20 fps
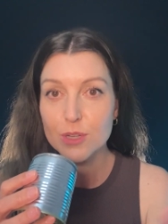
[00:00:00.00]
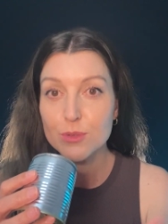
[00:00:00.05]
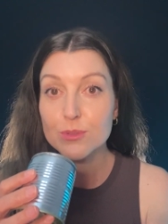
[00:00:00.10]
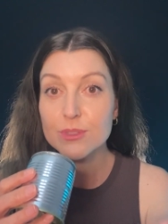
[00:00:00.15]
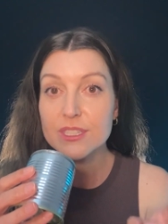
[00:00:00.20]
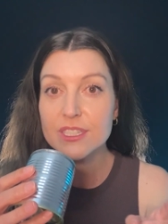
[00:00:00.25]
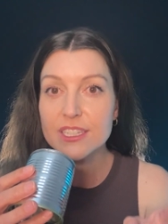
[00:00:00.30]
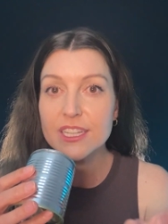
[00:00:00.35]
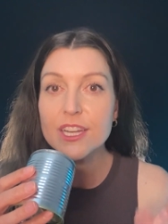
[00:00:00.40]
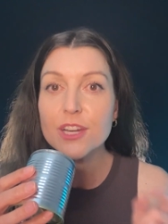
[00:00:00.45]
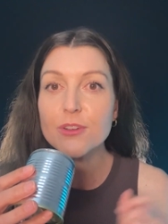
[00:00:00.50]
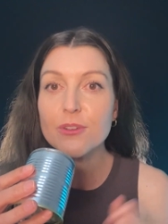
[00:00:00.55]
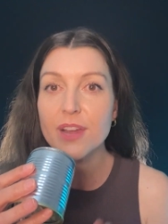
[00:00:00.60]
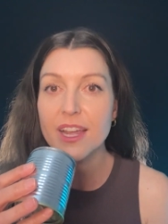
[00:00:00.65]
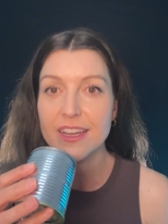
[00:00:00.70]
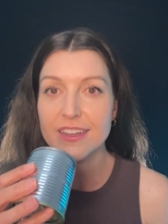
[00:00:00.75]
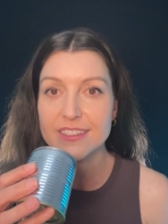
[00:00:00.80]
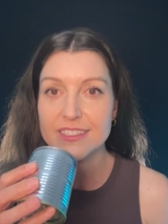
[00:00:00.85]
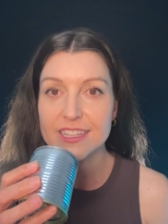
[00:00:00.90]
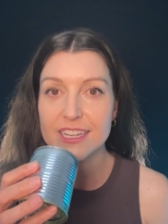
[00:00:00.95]
Well, stick
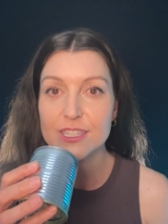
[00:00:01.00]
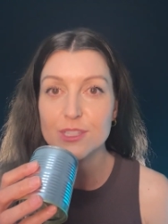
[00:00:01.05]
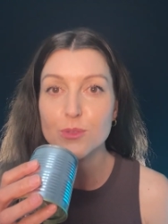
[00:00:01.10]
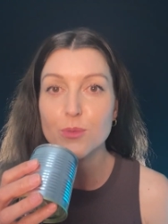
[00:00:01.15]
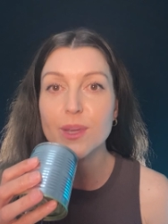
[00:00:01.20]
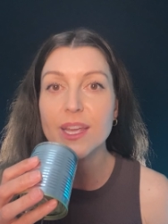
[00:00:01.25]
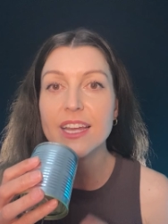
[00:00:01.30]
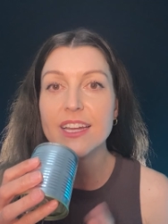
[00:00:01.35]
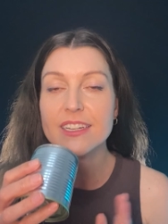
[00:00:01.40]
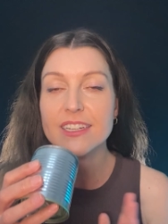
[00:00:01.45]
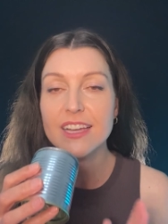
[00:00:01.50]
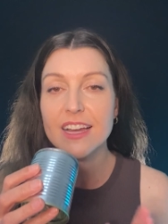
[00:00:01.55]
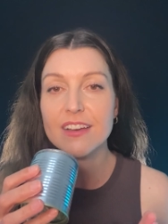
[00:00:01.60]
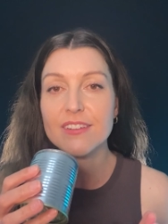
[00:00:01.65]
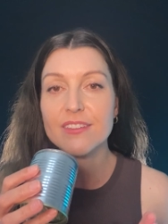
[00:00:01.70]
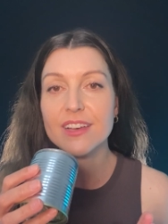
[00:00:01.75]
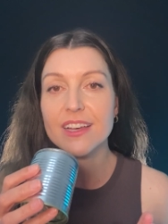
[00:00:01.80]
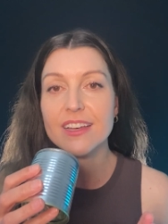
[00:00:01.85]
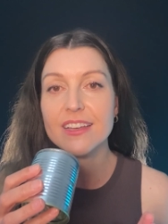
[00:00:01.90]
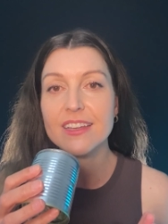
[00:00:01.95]
around as we
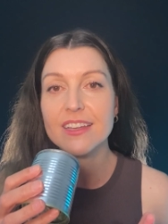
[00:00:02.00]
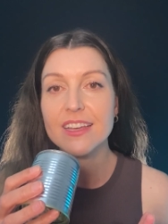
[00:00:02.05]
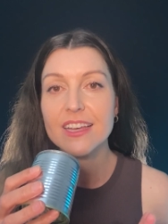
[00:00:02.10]
uncover